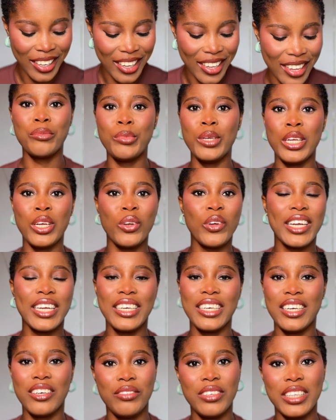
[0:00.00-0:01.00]
I'll be locking
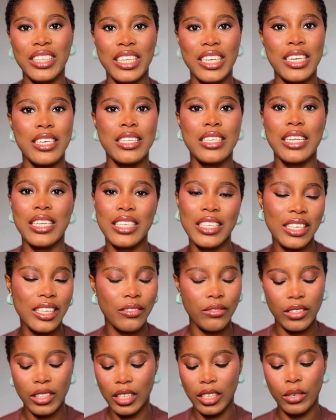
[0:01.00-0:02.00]
everything, setting
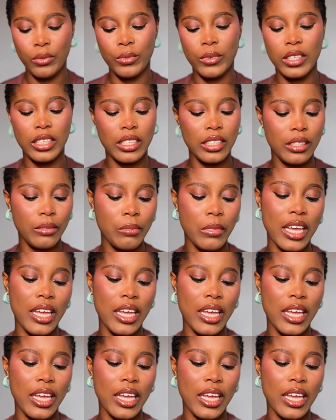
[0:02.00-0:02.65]
everything with this